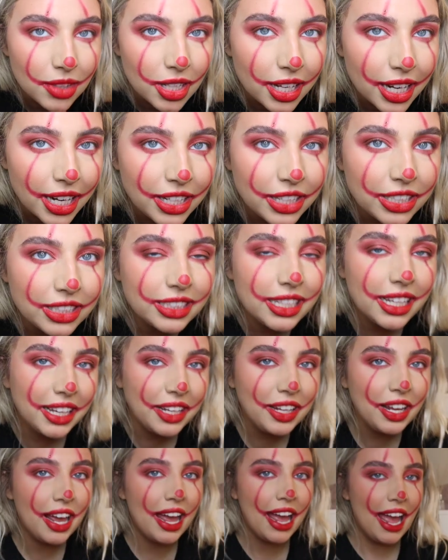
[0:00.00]
Can you
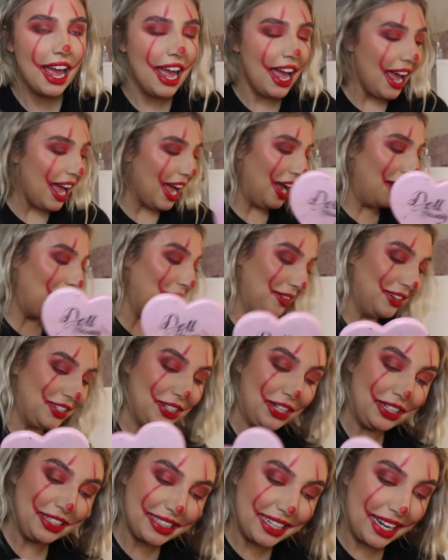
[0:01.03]
see? And we're
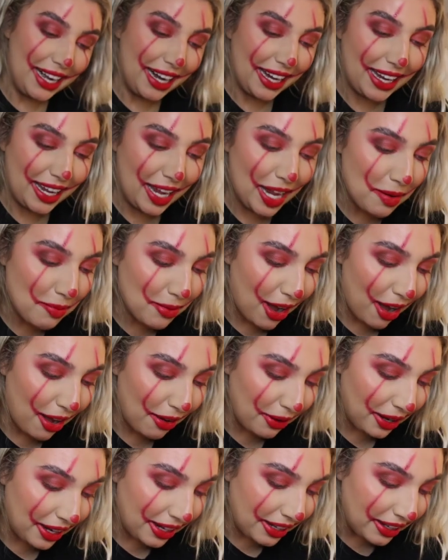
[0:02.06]
just going to keep
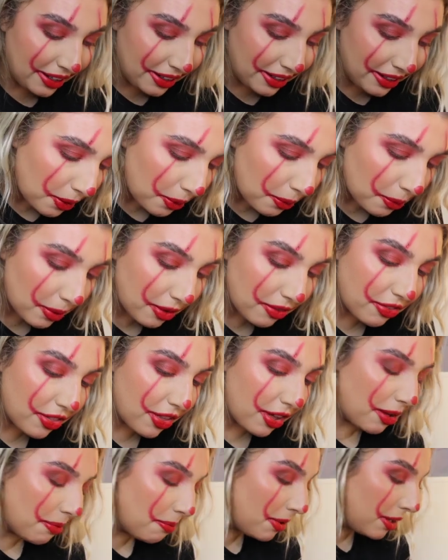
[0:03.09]
going with
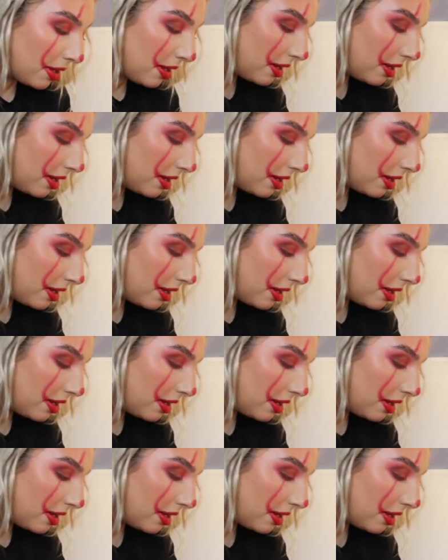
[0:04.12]
them.